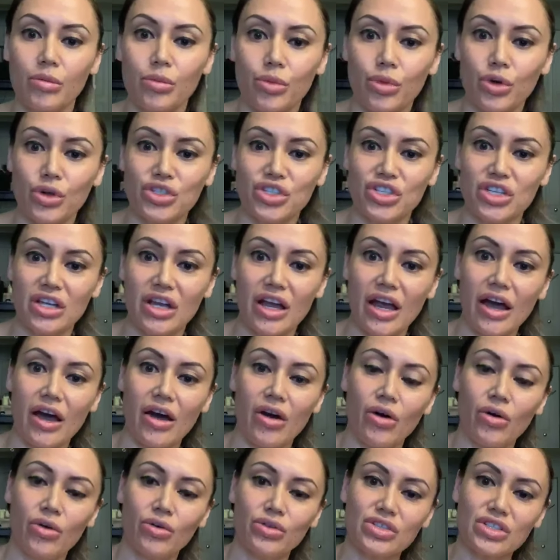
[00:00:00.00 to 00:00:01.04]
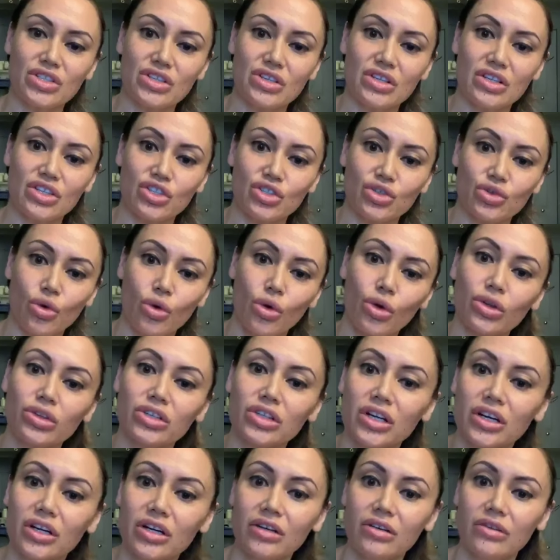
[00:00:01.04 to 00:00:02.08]
pushing out to the
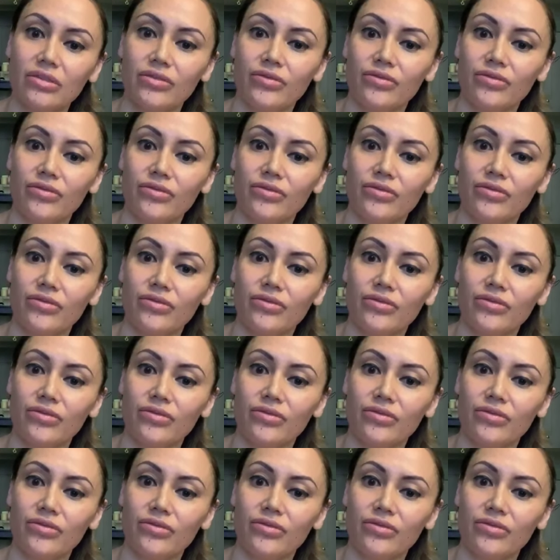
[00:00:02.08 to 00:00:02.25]
shoulder.